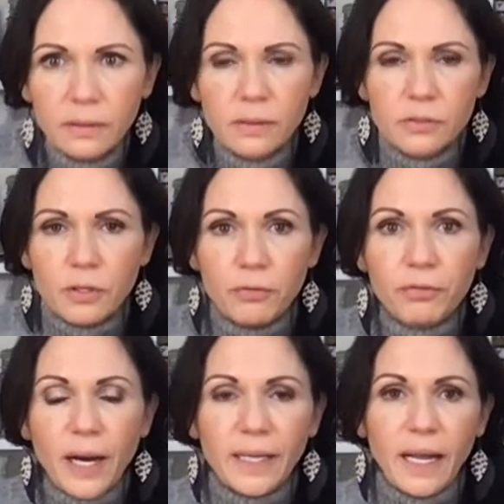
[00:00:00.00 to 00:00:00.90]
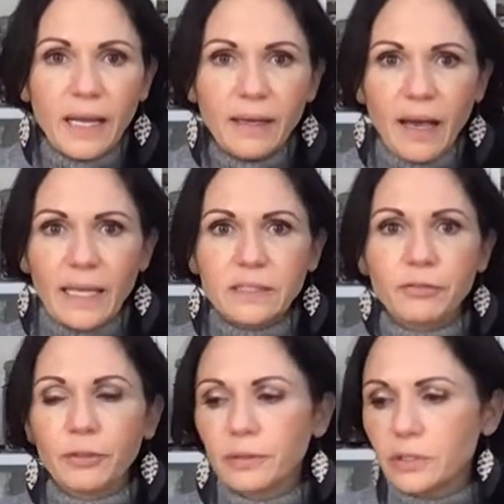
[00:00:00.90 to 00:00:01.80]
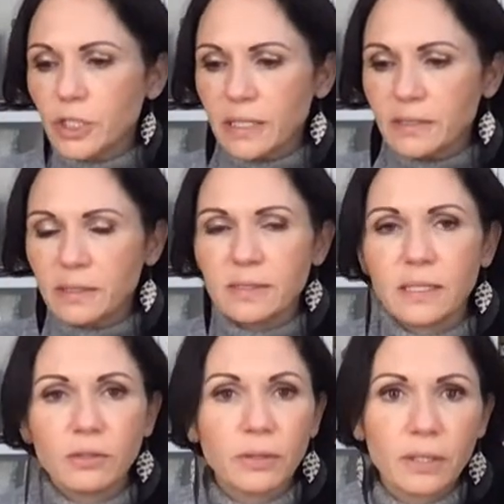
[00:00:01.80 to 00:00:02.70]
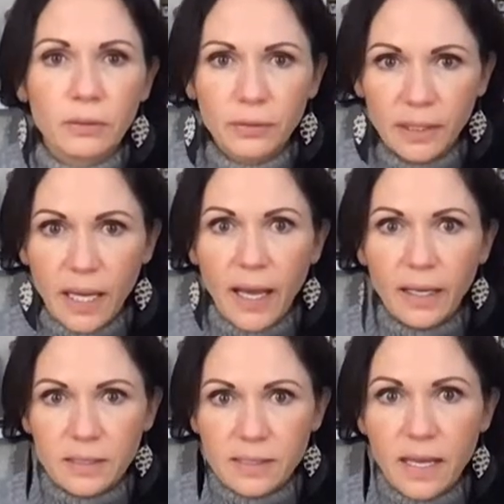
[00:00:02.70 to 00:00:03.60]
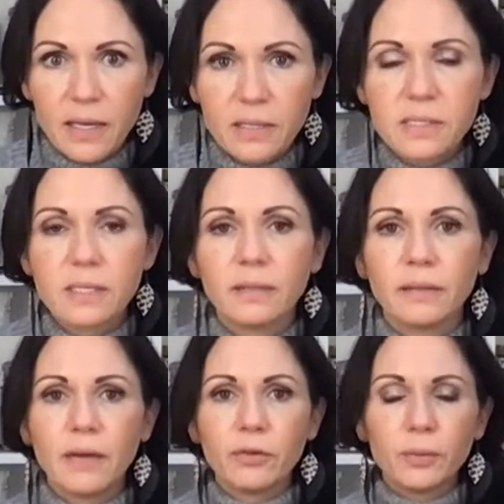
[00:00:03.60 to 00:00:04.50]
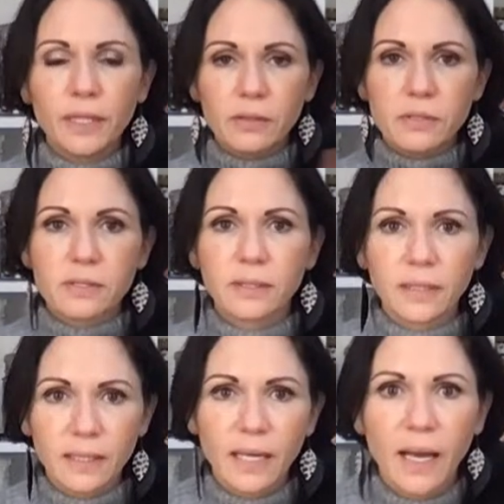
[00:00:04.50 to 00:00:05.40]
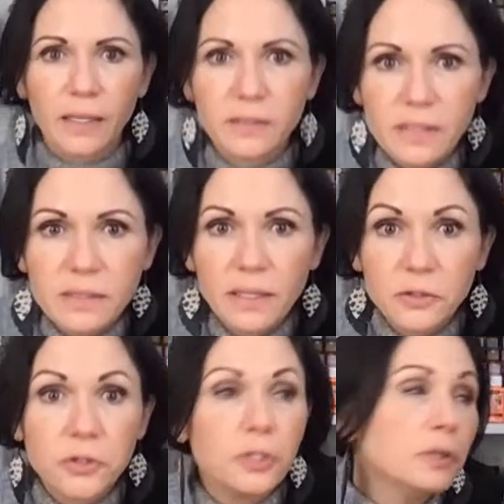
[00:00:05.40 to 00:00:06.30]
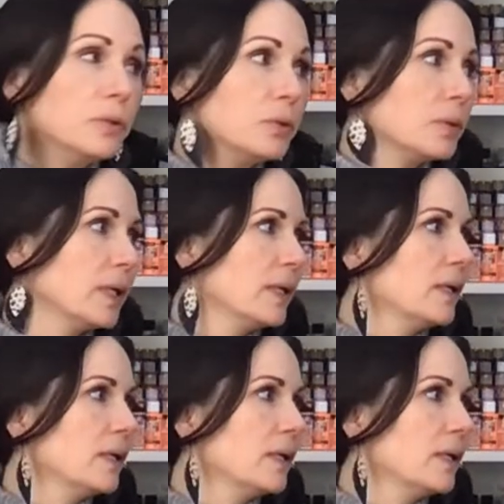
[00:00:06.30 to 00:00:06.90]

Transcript: So Friday, guys, if you're in the JCC, you'll get early access. Everyone else is going to get access at 2.